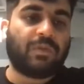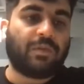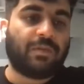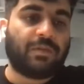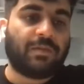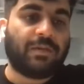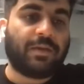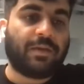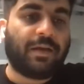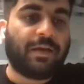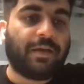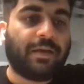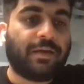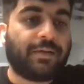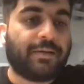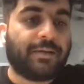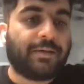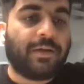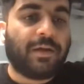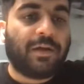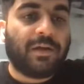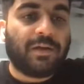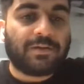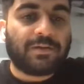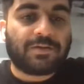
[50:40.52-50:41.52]
yeah.
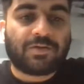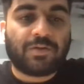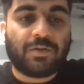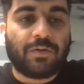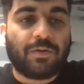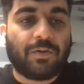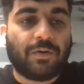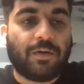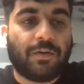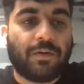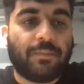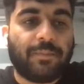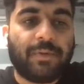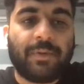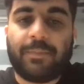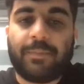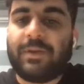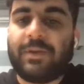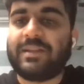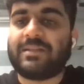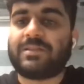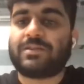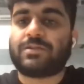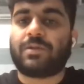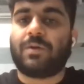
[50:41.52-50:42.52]
So maybe
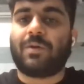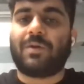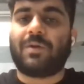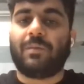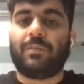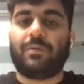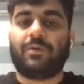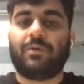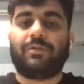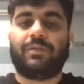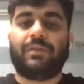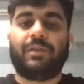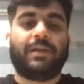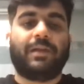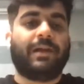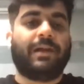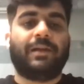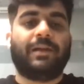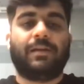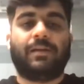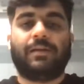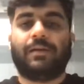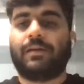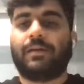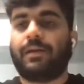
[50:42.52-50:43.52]
let's talk about the
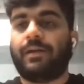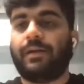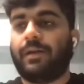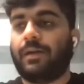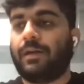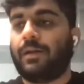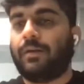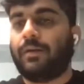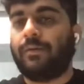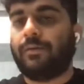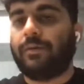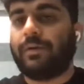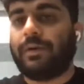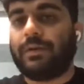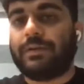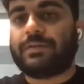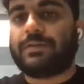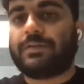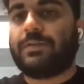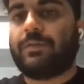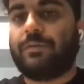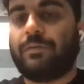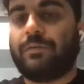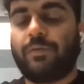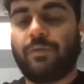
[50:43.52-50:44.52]
idea right now
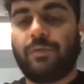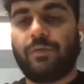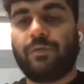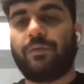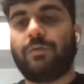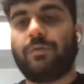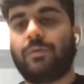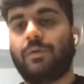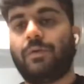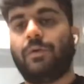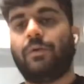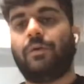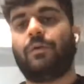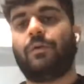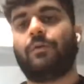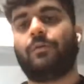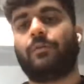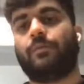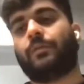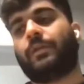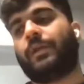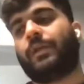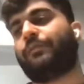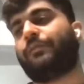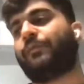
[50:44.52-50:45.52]
instead of,
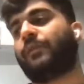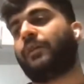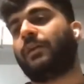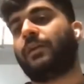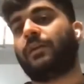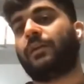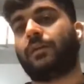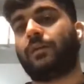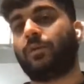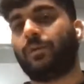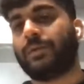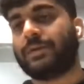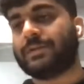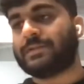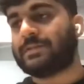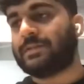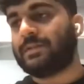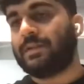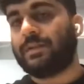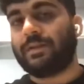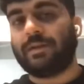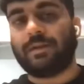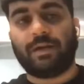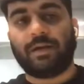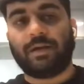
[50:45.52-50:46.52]
referring it to as
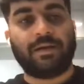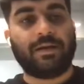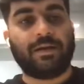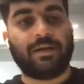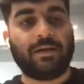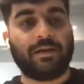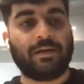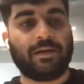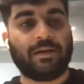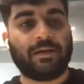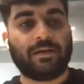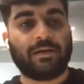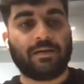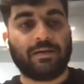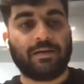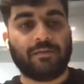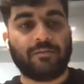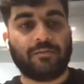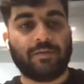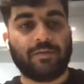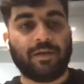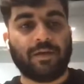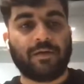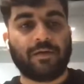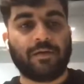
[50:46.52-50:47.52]
the idea in
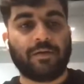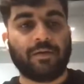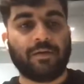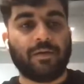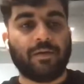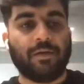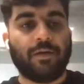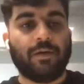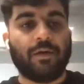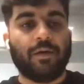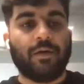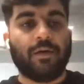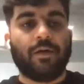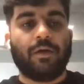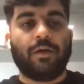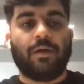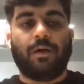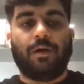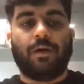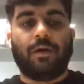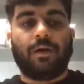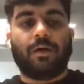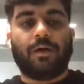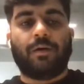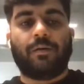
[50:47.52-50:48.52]
vague.
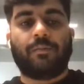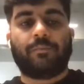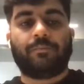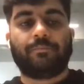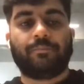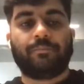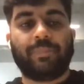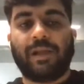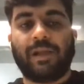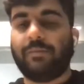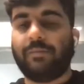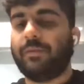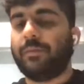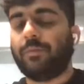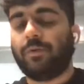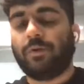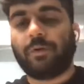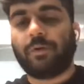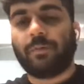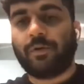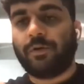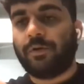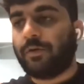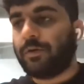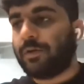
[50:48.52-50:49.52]
Tell me more
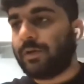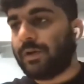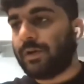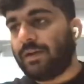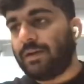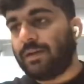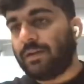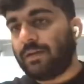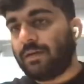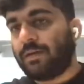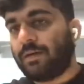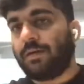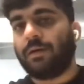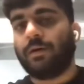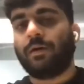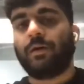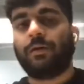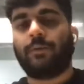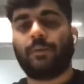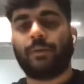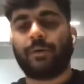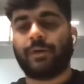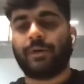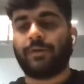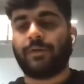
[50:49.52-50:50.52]
about your idea.
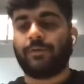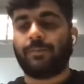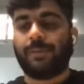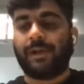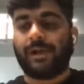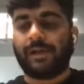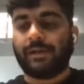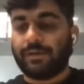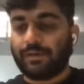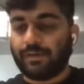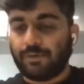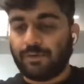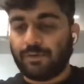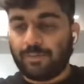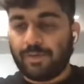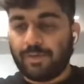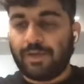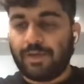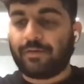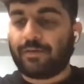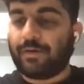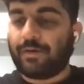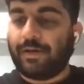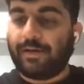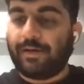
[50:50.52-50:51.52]
What are you planning to
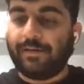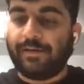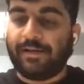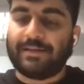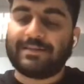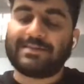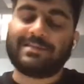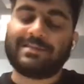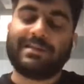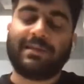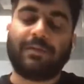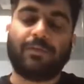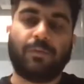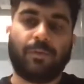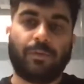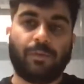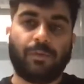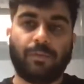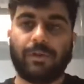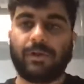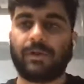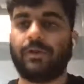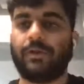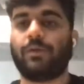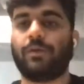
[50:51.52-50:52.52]
make? And let's see what
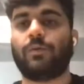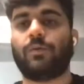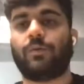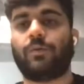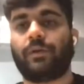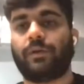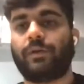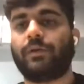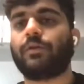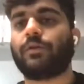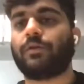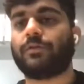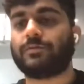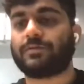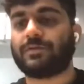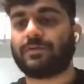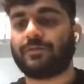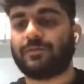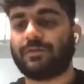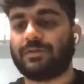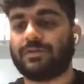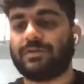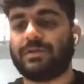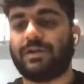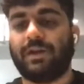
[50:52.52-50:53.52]
we can do in terms of
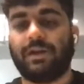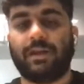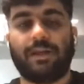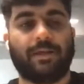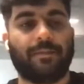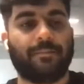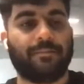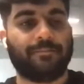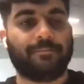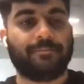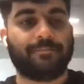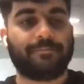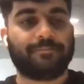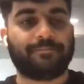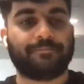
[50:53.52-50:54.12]
the GTM.